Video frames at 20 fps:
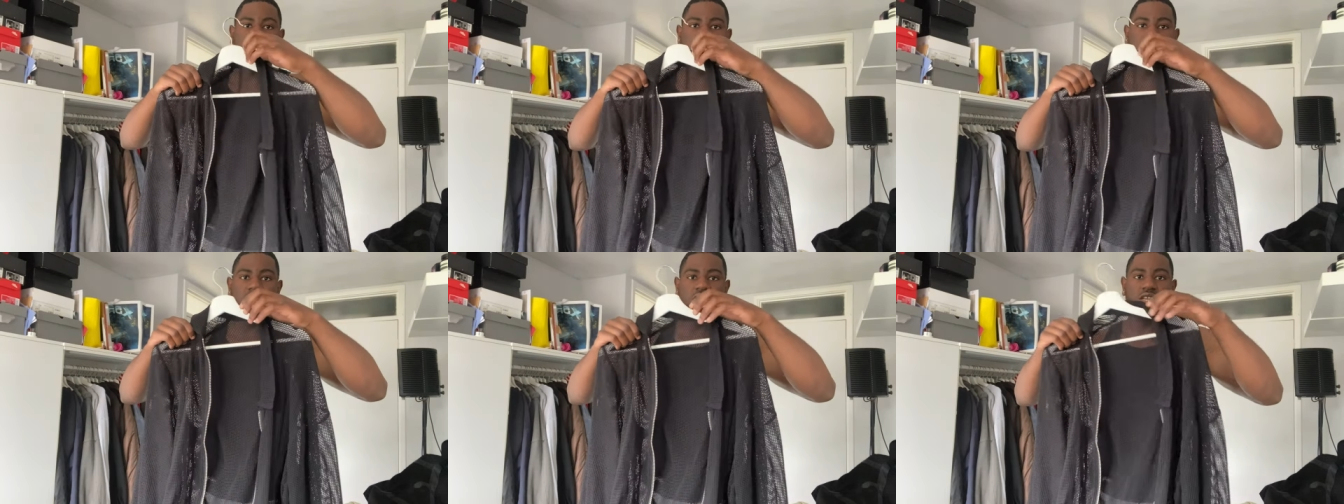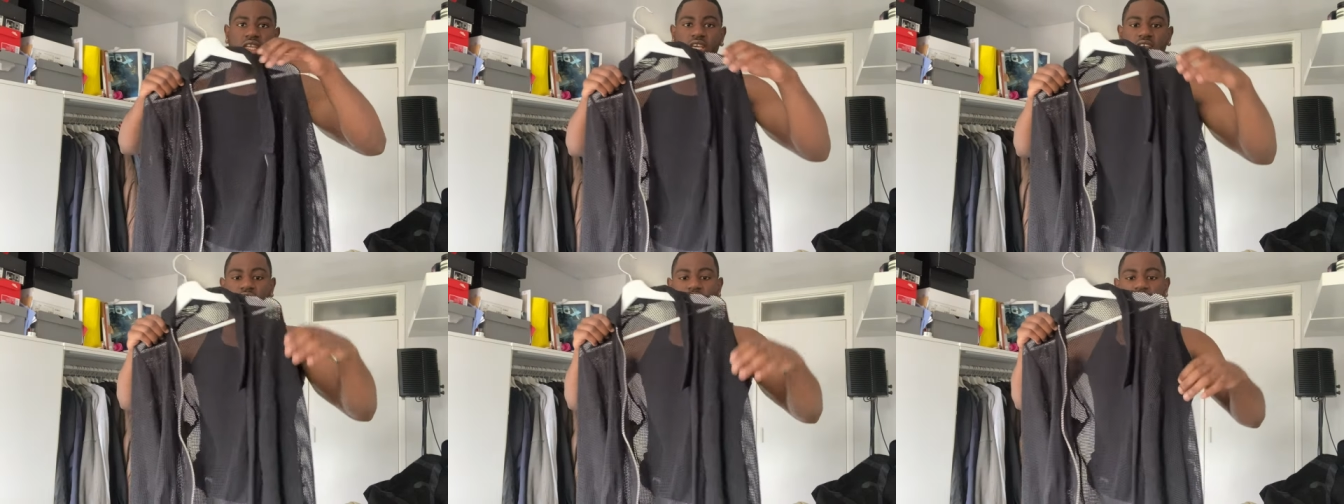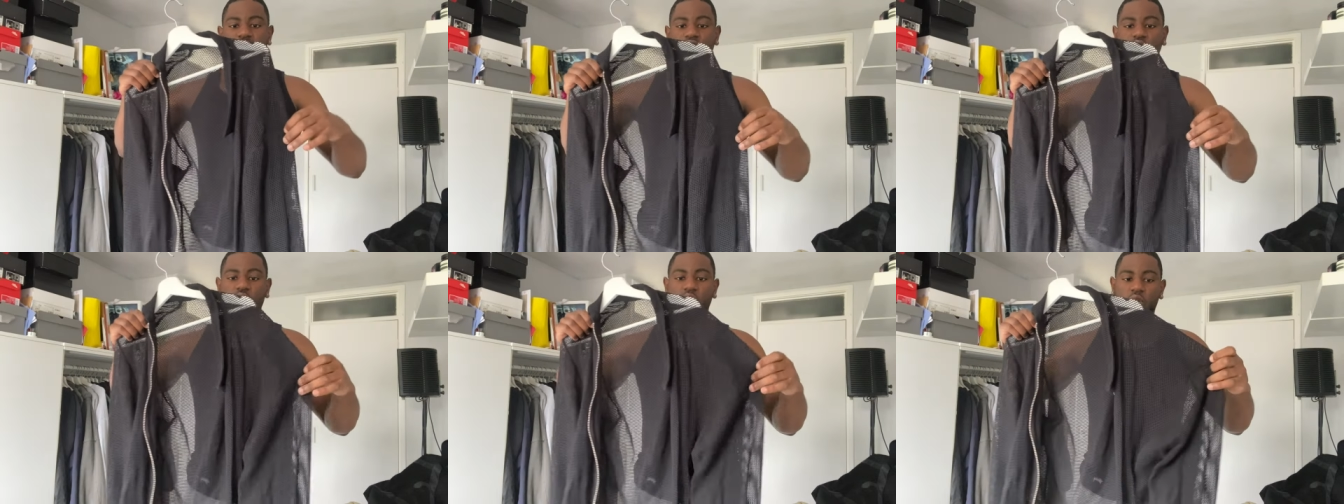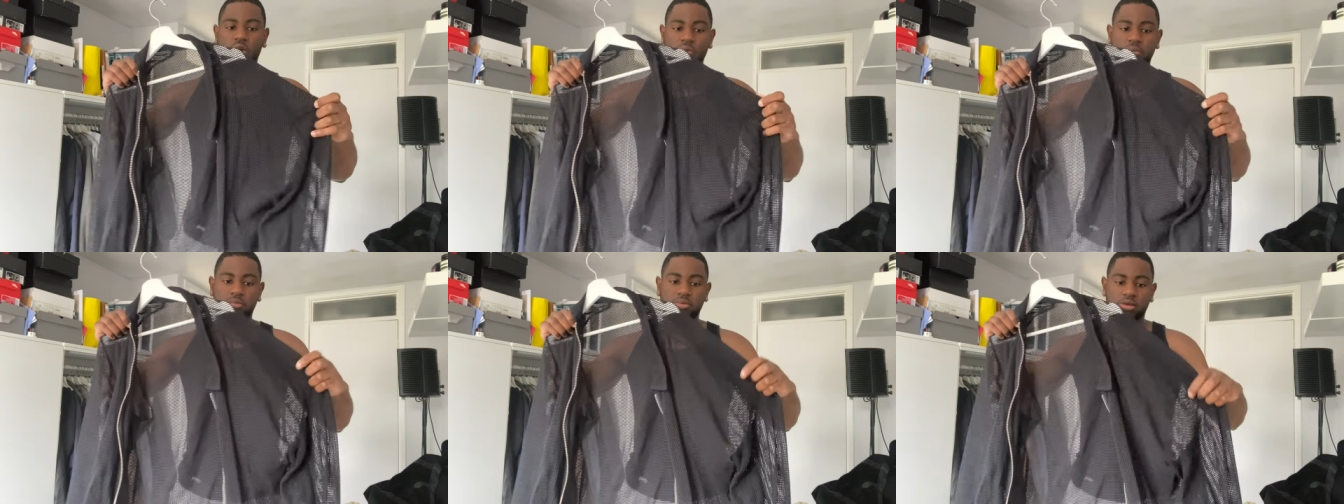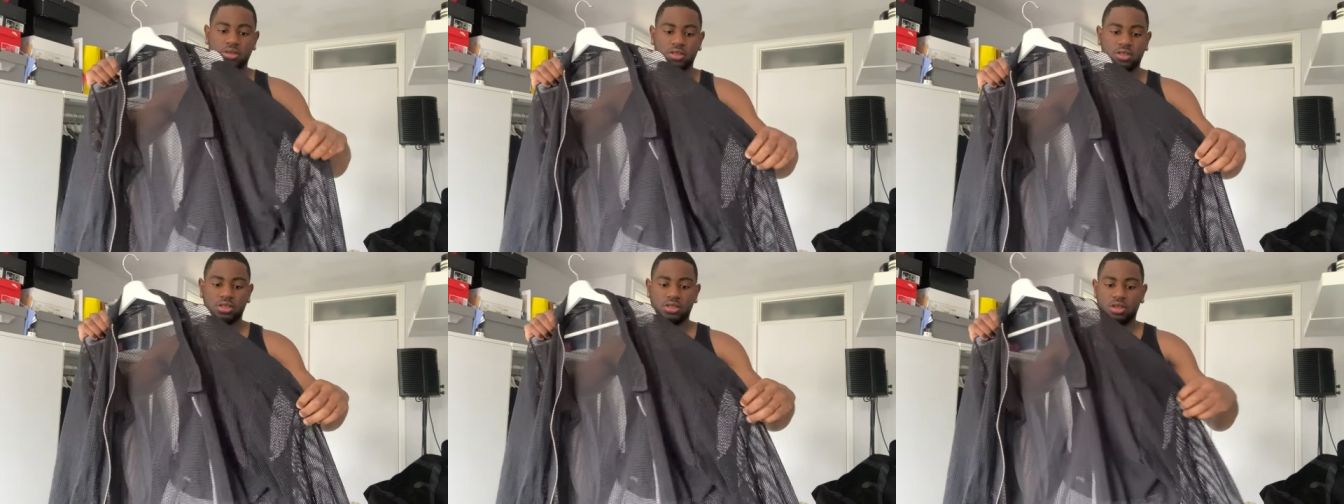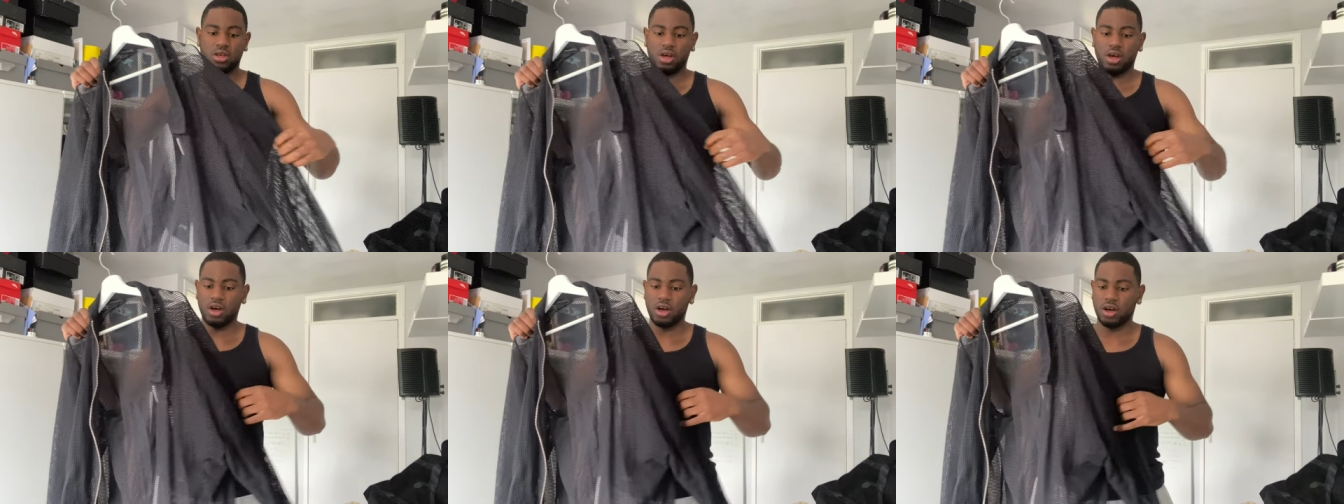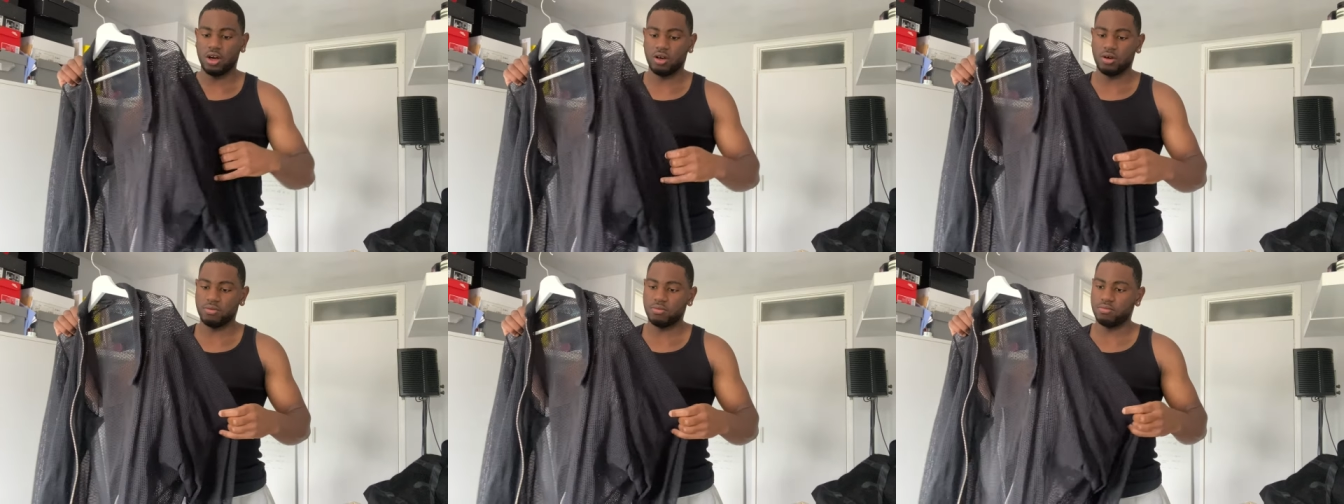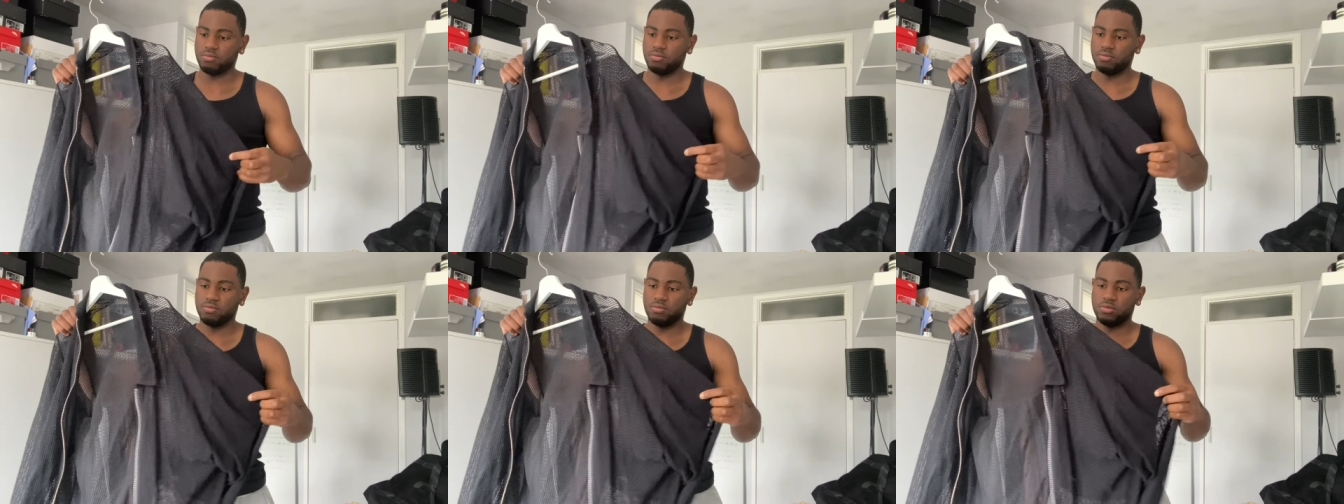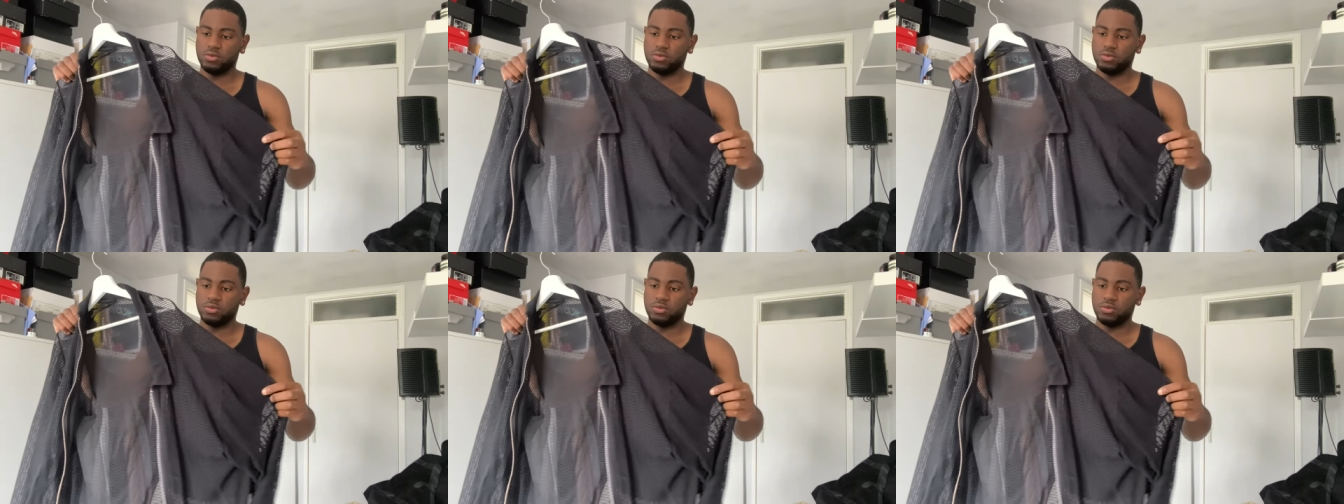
knitted top um